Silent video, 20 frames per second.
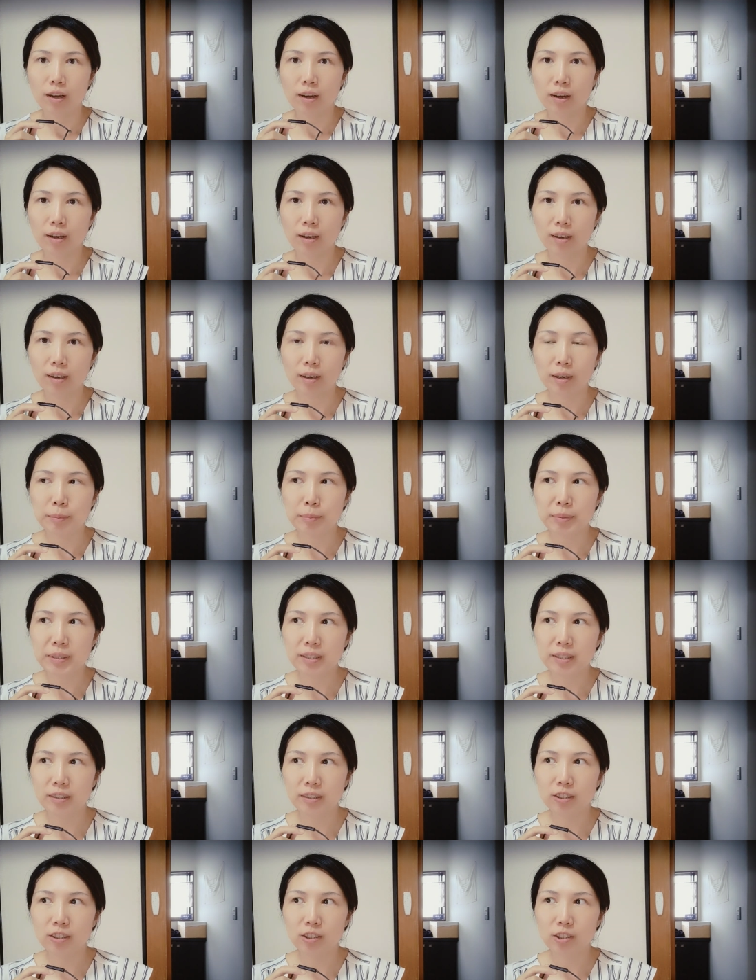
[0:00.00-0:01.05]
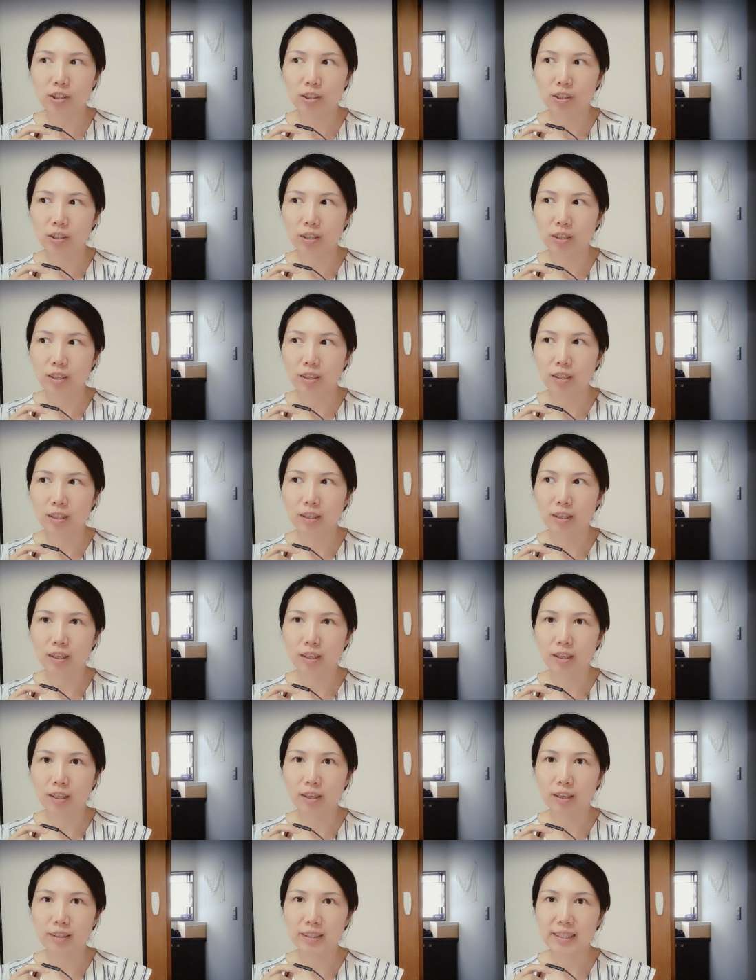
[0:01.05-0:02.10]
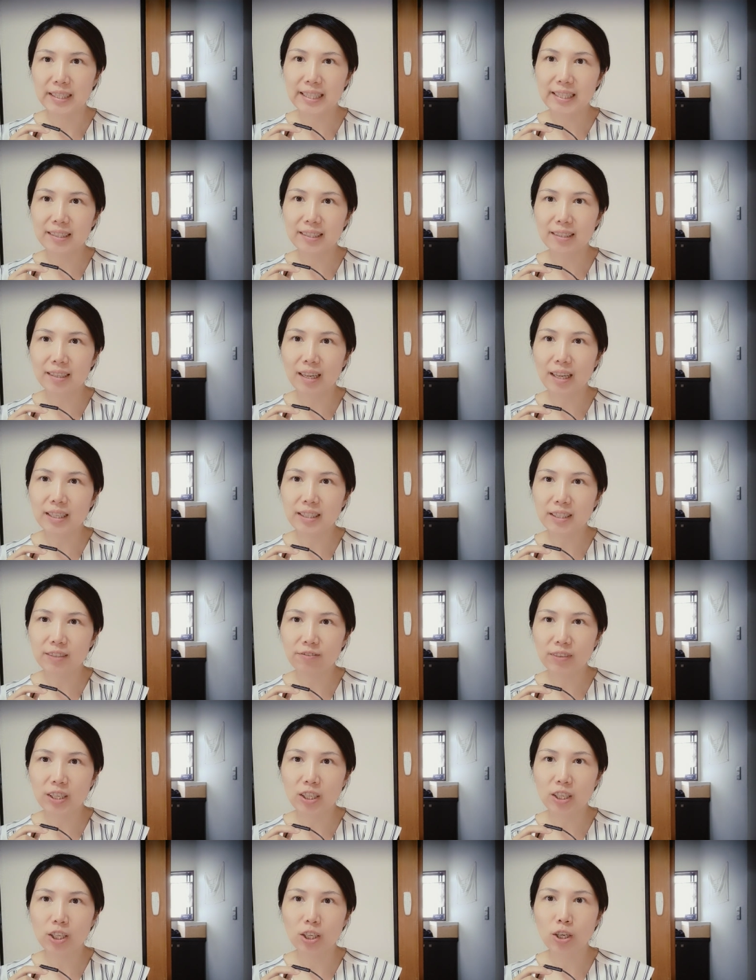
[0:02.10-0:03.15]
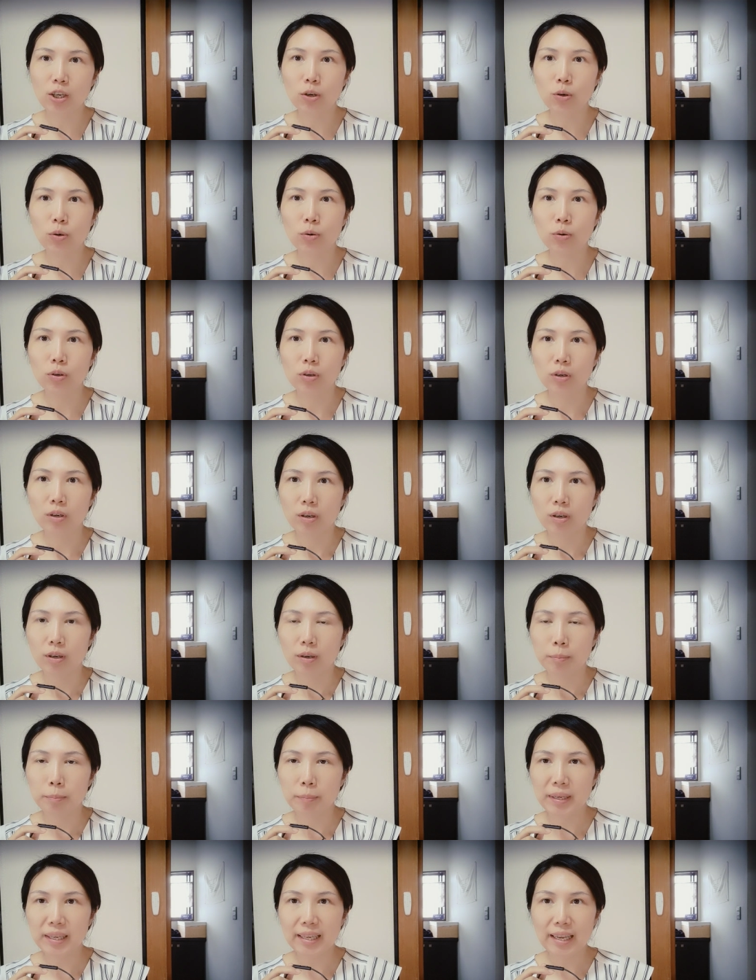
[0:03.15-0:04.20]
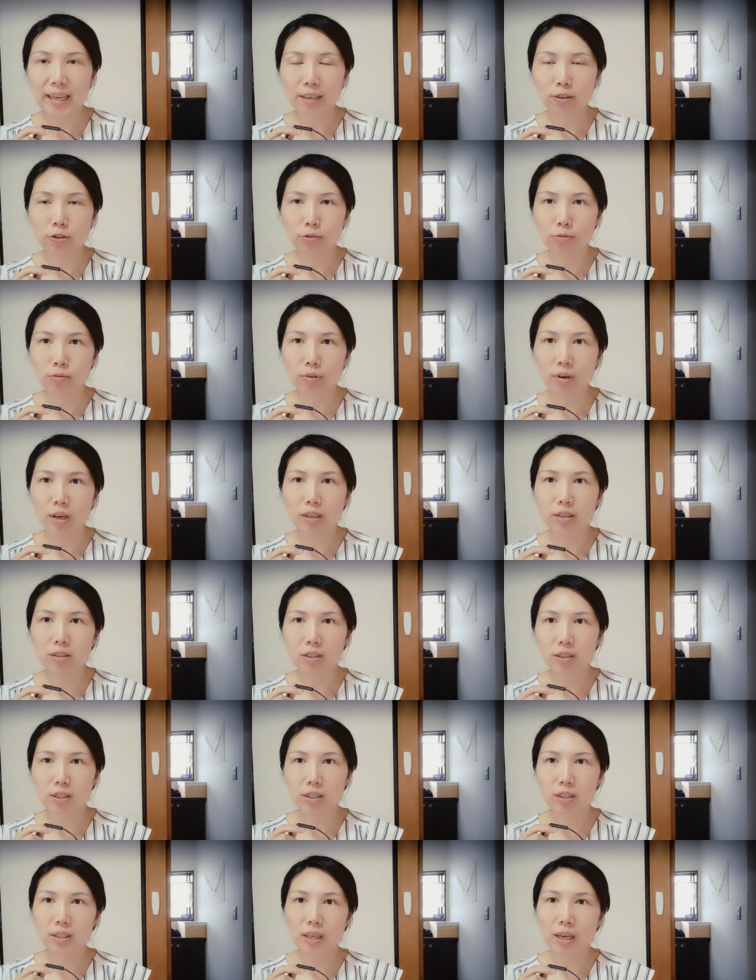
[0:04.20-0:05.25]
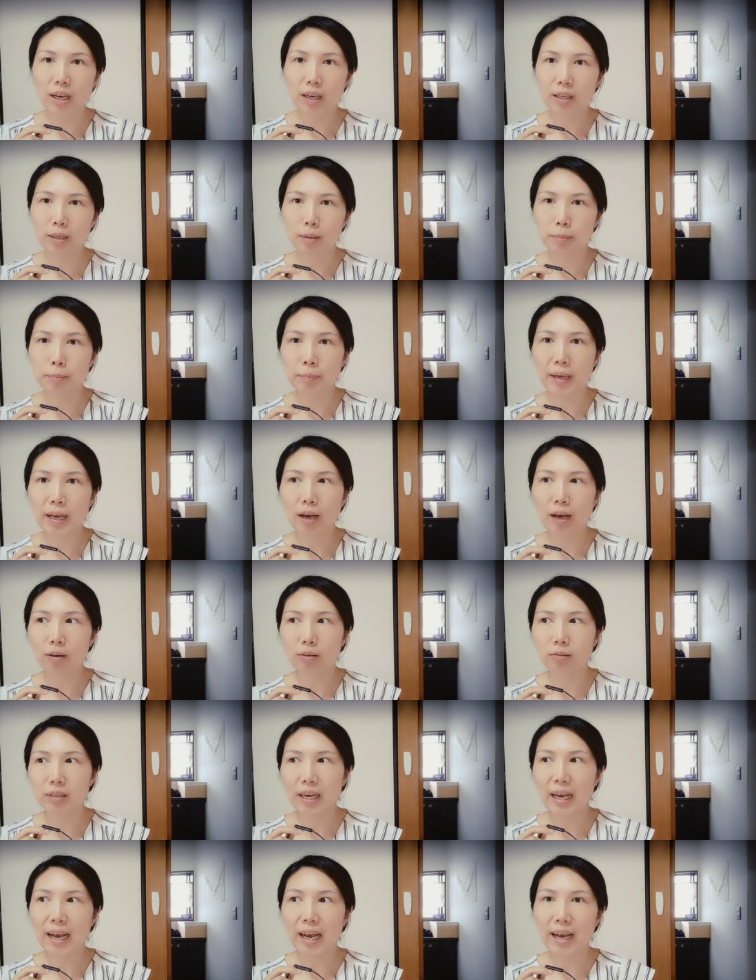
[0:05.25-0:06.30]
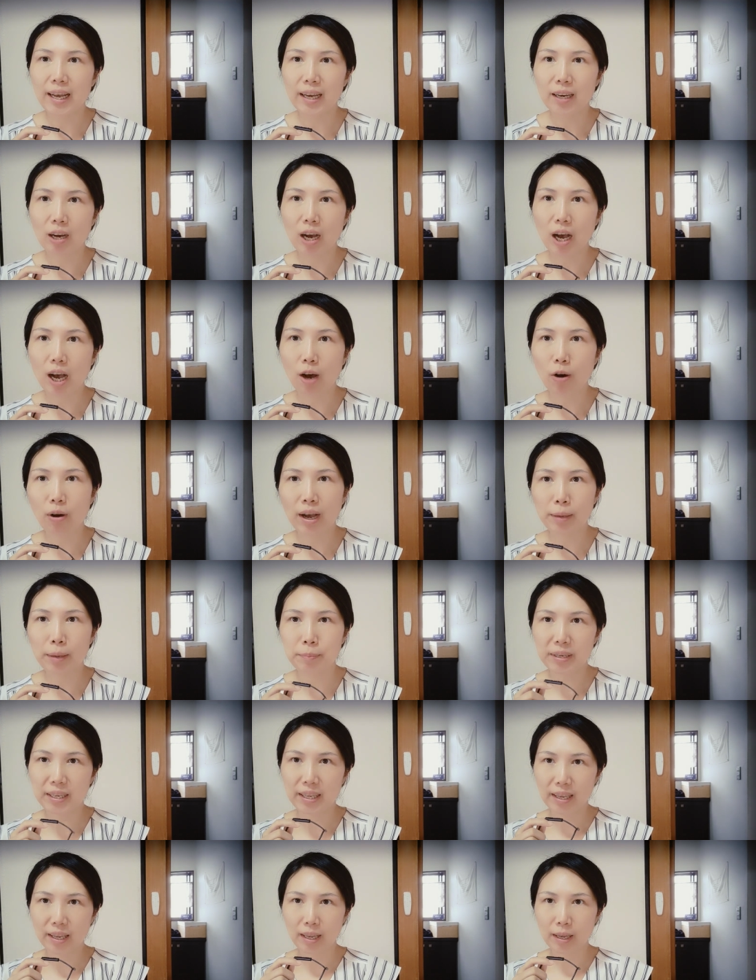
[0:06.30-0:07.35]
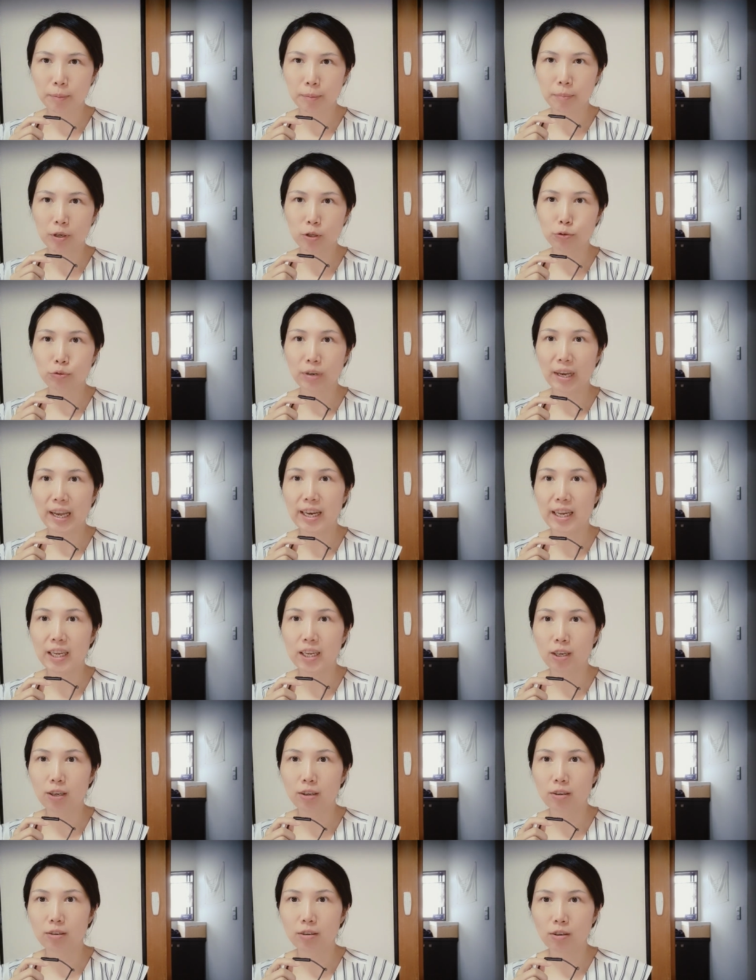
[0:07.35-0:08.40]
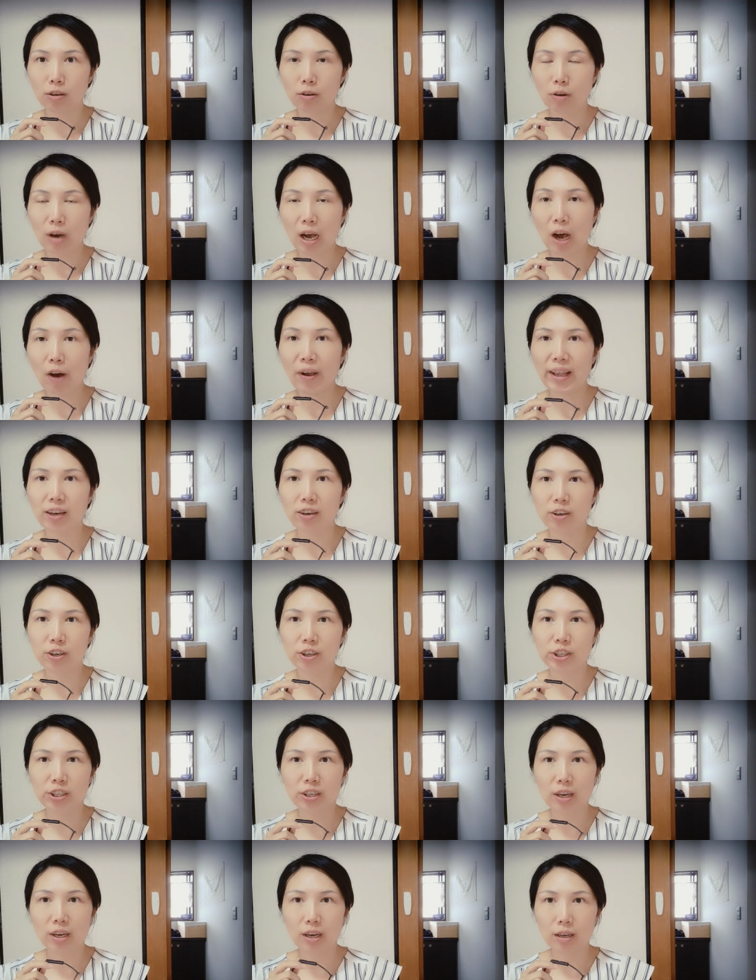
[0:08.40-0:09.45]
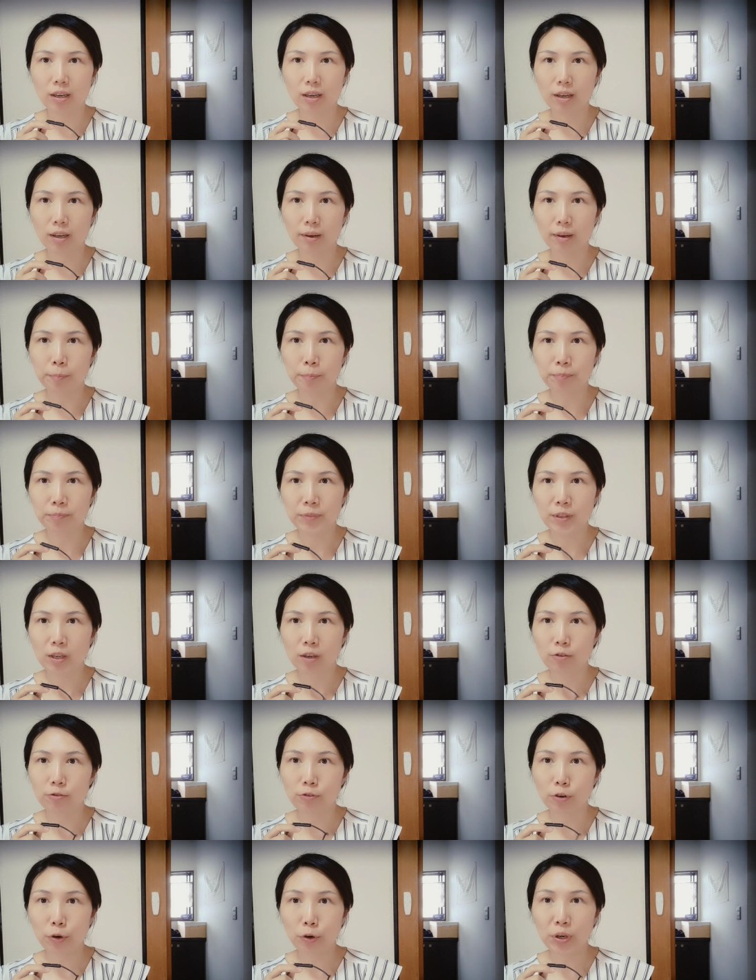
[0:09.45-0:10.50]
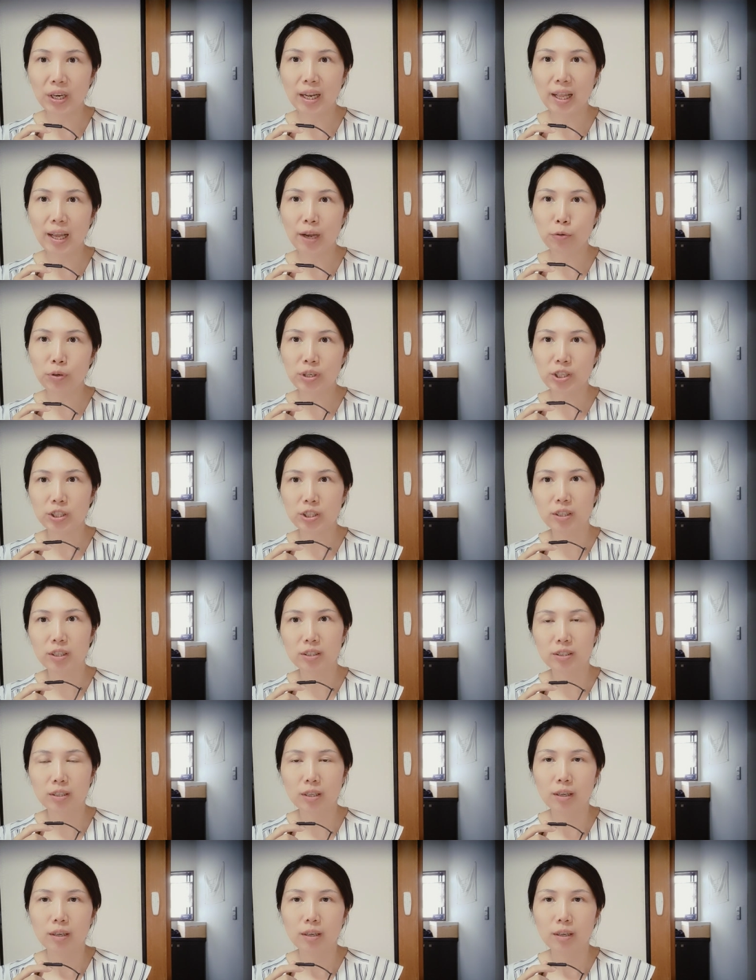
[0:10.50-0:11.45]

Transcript: Uh, because uh, since last video, me and Roger talked about how, how I became a trilingual, how I learned um, foreign languages.